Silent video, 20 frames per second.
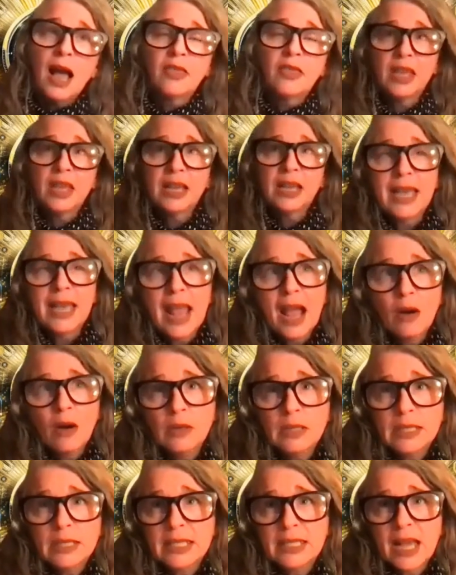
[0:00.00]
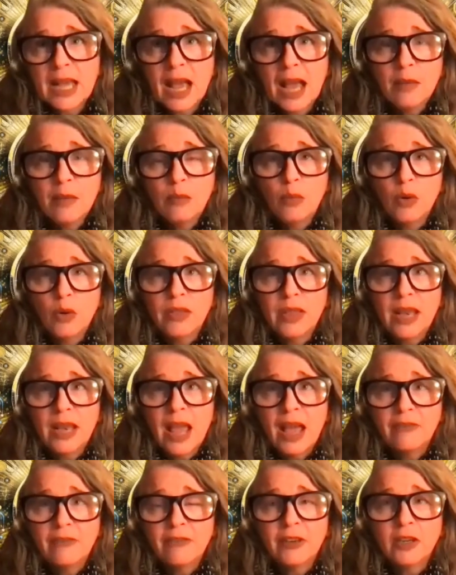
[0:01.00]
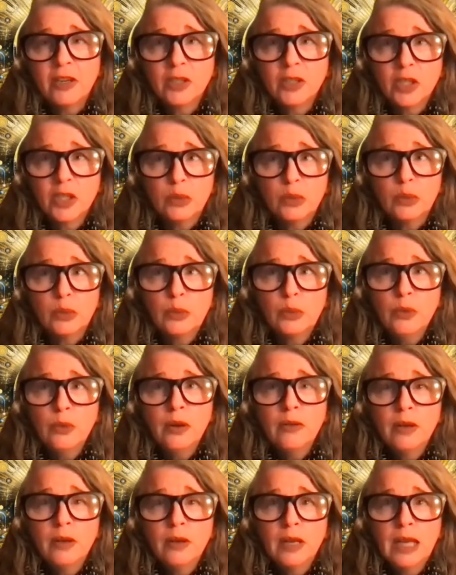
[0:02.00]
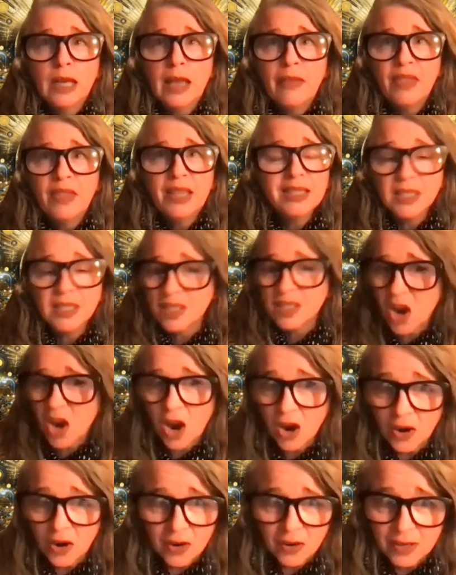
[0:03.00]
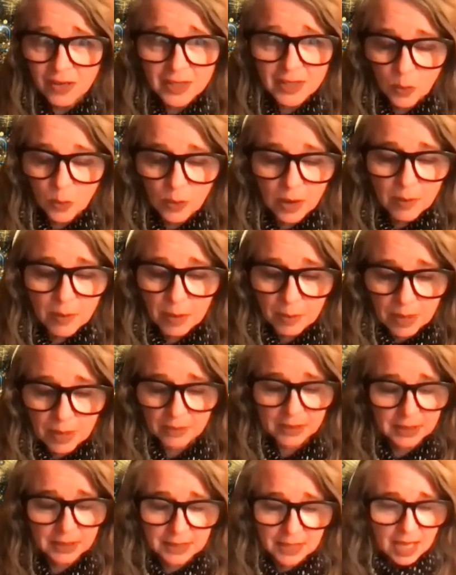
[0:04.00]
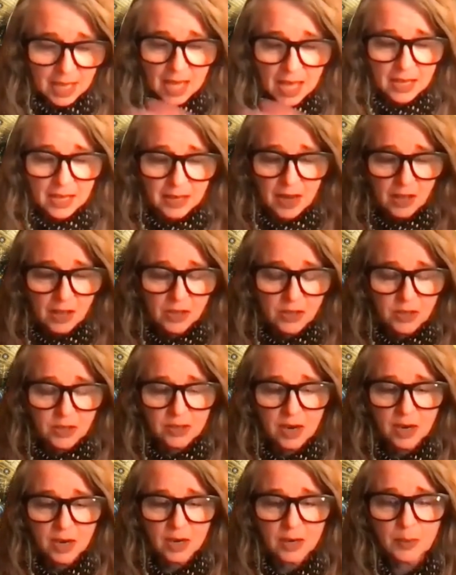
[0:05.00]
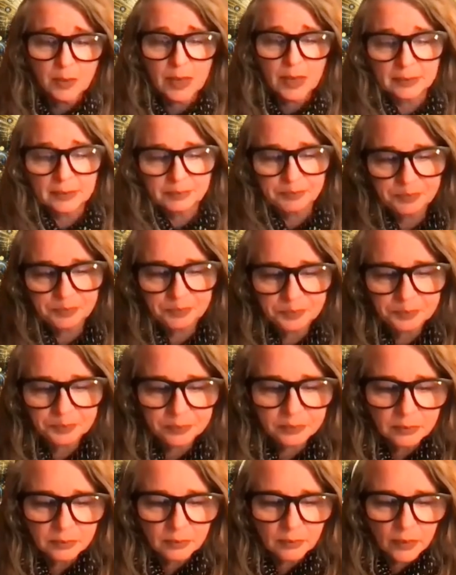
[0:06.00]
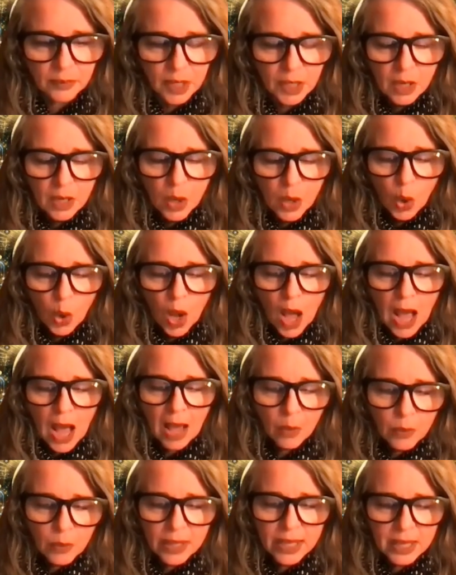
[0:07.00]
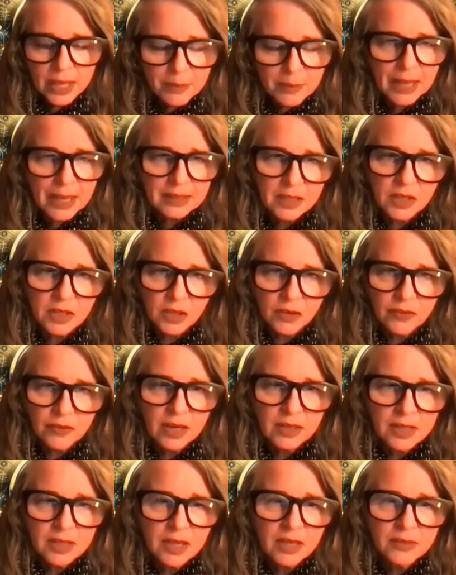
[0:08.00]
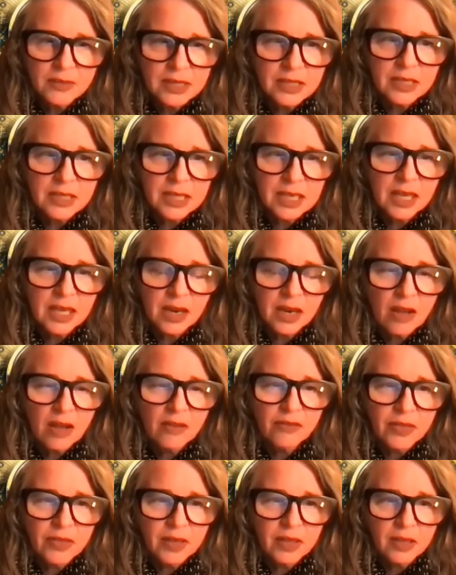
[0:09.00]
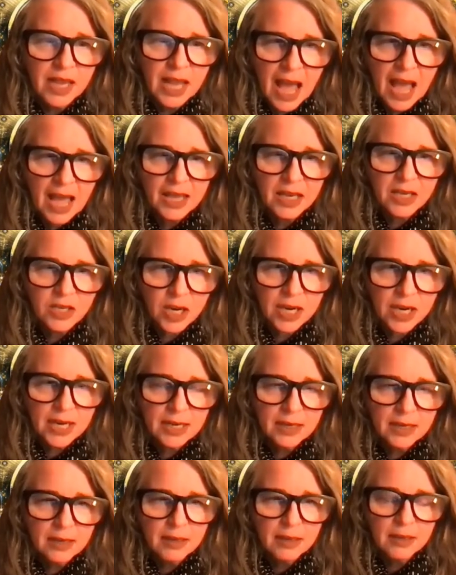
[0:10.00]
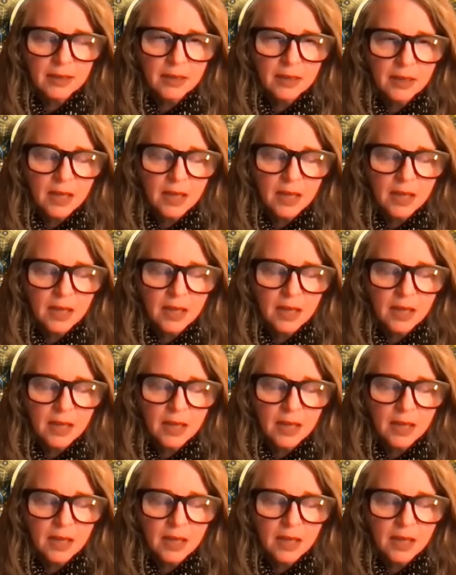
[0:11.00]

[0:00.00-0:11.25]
I think now is the time more than ever too. And this is hard. So what I'm about to say, I acknowledge is hard, but how we could best serve ourselves is to get off the guy train